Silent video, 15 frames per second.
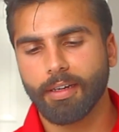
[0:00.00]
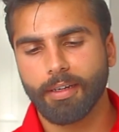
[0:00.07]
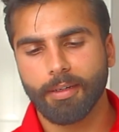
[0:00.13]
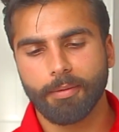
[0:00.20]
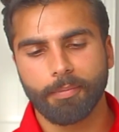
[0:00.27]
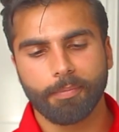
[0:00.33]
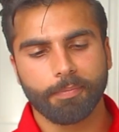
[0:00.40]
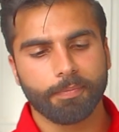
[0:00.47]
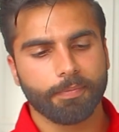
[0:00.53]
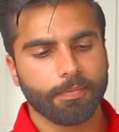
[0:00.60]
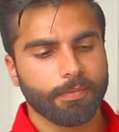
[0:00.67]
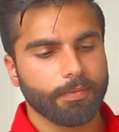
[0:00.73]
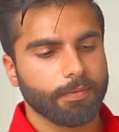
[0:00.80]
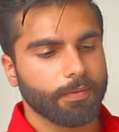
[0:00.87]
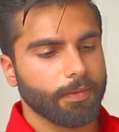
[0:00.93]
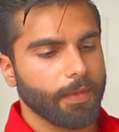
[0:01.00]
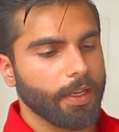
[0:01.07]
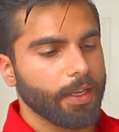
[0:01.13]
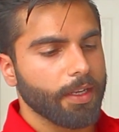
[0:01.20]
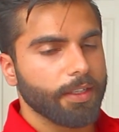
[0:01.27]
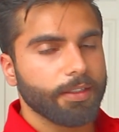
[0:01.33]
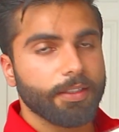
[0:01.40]
Um,
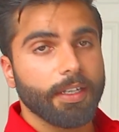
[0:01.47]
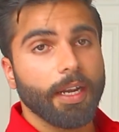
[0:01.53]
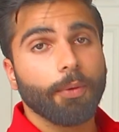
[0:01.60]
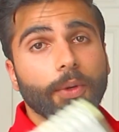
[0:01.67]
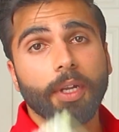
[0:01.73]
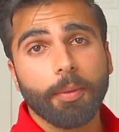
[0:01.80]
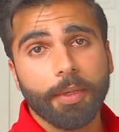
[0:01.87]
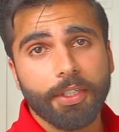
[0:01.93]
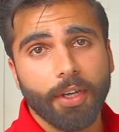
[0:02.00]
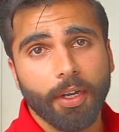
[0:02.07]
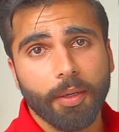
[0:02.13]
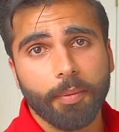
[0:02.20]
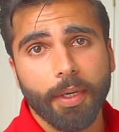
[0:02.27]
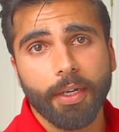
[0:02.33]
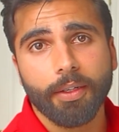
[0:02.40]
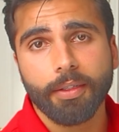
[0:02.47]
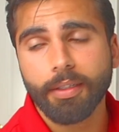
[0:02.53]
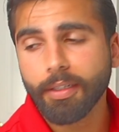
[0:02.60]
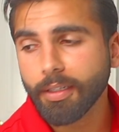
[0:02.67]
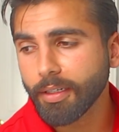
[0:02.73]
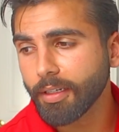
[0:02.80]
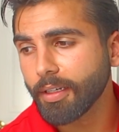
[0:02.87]
today we're going to be talking about
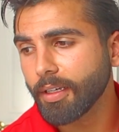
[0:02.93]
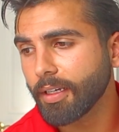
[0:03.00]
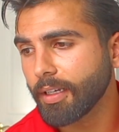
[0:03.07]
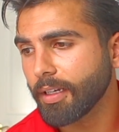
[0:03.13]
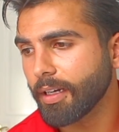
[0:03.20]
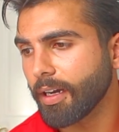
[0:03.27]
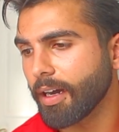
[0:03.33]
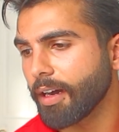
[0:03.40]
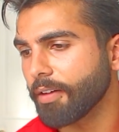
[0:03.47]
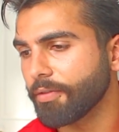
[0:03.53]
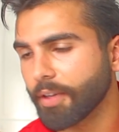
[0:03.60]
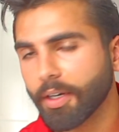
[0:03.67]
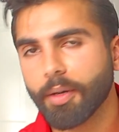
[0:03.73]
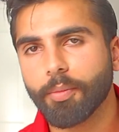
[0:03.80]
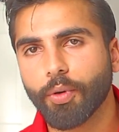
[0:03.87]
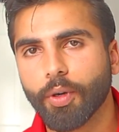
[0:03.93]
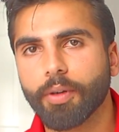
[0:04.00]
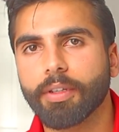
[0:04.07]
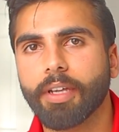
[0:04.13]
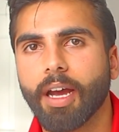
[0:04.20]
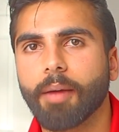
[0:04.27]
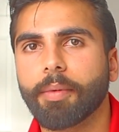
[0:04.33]
a very
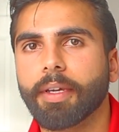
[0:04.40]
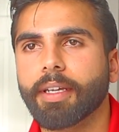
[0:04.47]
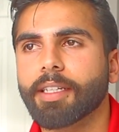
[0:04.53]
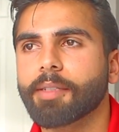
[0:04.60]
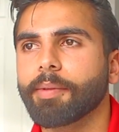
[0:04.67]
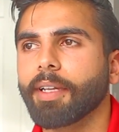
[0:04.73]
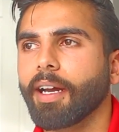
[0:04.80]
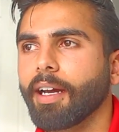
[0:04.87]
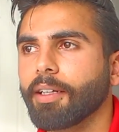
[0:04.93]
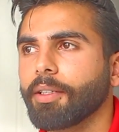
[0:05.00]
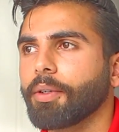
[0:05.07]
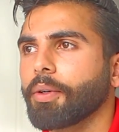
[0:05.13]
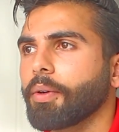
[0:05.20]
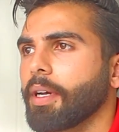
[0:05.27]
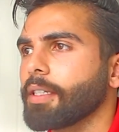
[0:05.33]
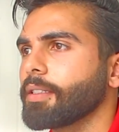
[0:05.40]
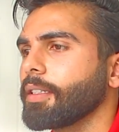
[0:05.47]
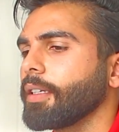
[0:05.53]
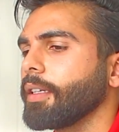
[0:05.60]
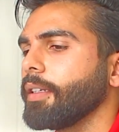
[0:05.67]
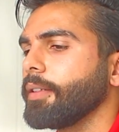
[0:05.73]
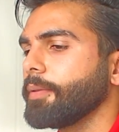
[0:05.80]
important topic. It's been highly
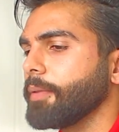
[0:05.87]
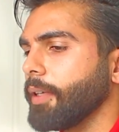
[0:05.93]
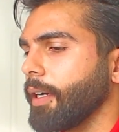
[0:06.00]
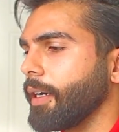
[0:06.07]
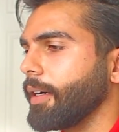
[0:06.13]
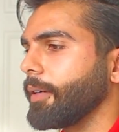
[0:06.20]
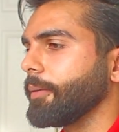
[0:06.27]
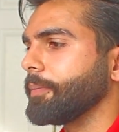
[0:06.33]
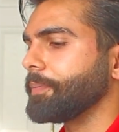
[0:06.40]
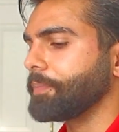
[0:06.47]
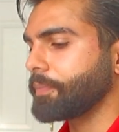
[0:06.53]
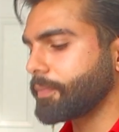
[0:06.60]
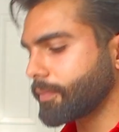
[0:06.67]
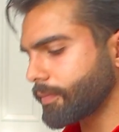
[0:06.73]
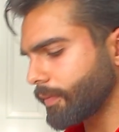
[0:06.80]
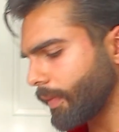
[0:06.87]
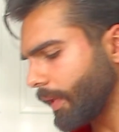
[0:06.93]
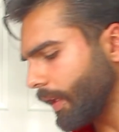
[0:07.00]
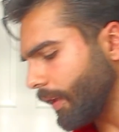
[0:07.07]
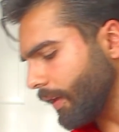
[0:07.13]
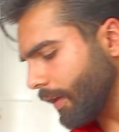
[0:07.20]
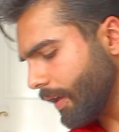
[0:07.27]
requested. Um,
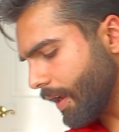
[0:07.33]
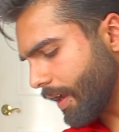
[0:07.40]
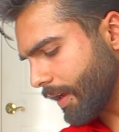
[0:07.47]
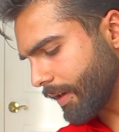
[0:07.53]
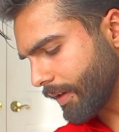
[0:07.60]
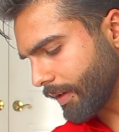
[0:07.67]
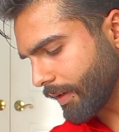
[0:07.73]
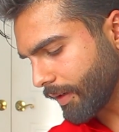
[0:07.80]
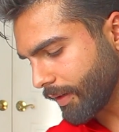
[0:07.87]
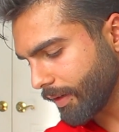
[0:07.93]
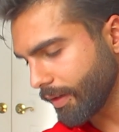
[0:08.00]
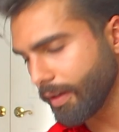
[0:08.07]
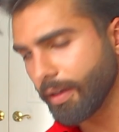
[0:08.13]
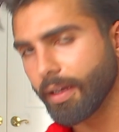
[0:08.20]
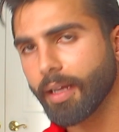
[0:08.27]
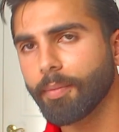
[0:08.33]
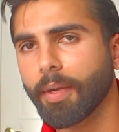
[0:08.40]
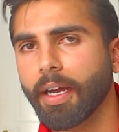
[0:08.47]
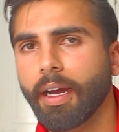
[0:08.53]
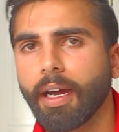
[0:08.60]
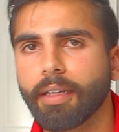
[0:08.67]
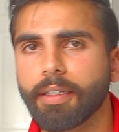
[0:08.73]
and and
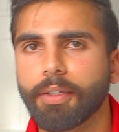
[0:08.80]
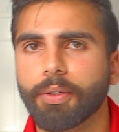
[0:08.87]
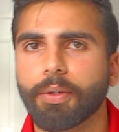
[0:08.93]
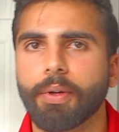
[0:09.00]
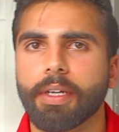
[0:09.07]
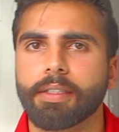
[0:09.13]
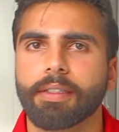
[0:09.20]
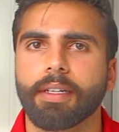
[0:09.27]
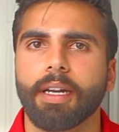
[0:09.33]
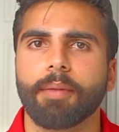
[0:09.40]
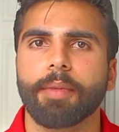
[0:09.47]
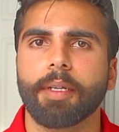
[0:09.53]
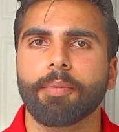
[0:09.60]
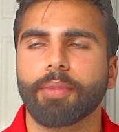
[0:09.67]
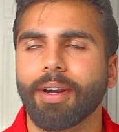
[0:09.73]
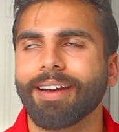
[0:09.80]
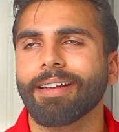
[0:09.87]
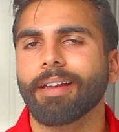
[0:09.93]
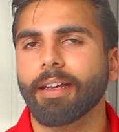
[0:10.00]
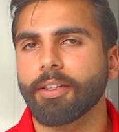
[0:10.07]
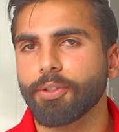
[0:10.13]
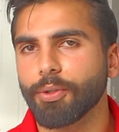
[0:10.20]
by highly requested, I mean
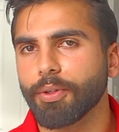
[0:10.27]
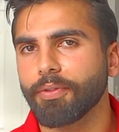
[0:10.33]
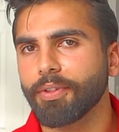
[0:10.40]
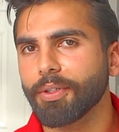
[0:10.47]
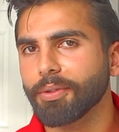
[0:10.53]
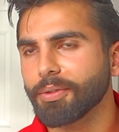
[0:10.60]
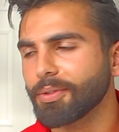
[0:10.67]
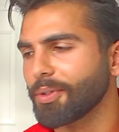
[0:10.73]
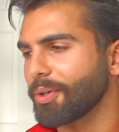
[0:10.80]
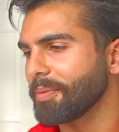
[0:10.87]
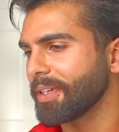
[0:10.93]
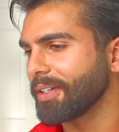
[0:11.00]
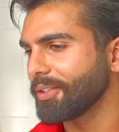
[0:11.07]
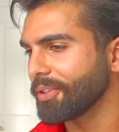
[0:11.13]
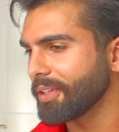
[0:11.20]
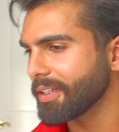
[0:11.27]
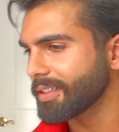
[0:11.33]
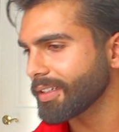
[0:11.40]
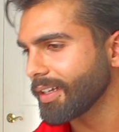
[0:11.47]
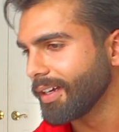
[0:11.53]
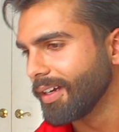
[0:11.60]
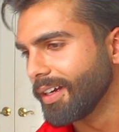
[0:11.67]
probably like two of you told me to do
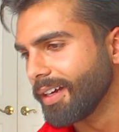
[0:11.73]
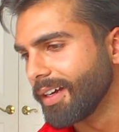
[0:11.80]
this.